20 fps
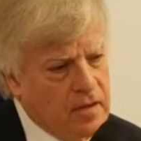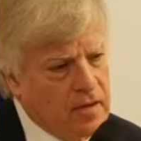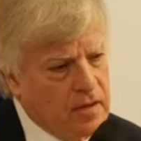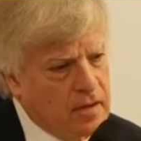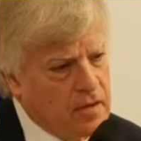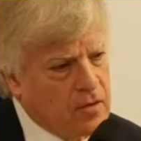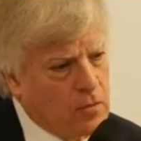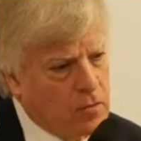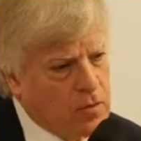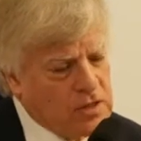
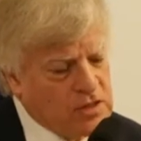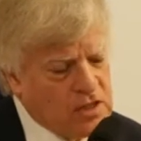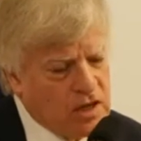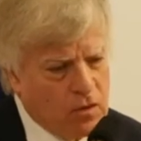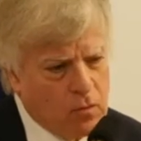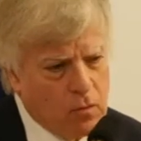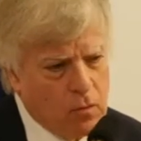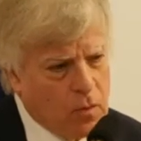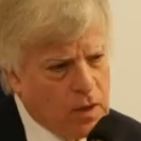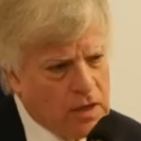the
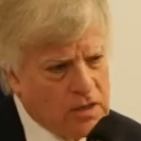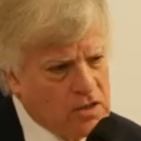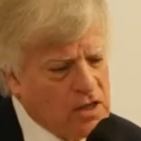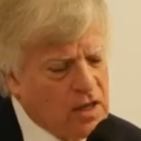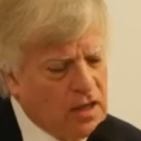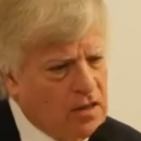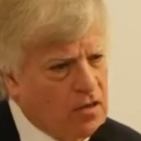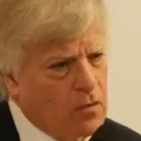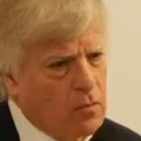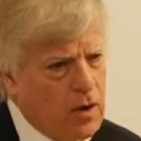result was
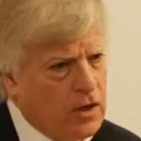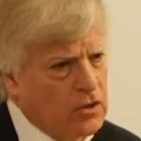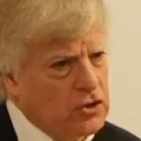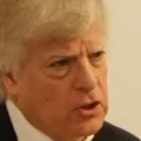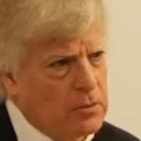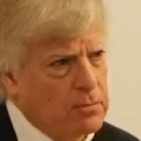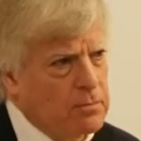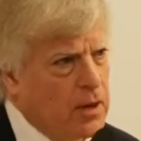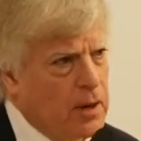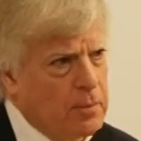that the
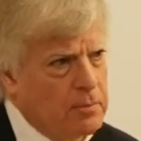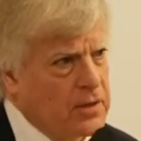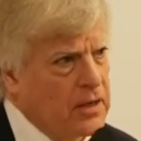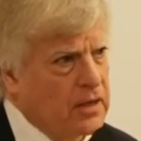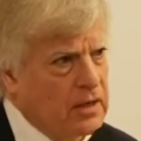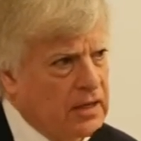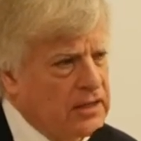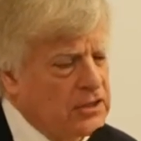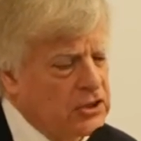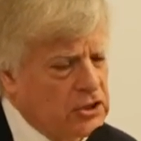Russian
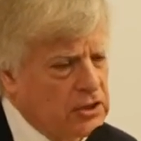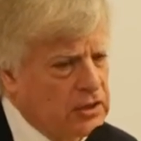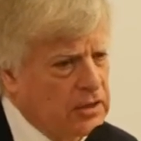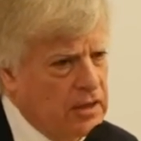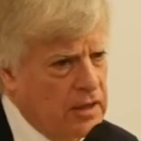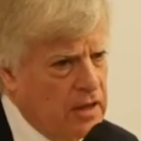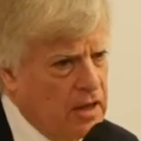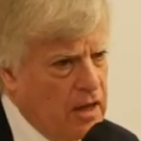population